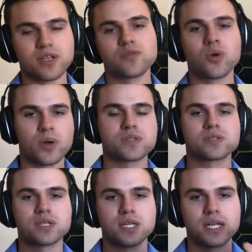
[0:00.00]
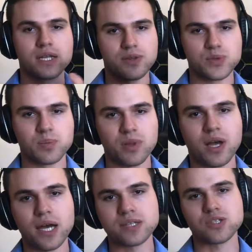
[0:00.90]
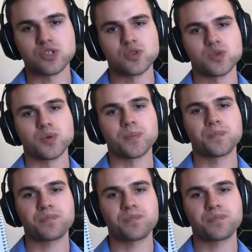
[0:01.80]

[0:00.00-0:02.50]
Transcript: And of course, this applies to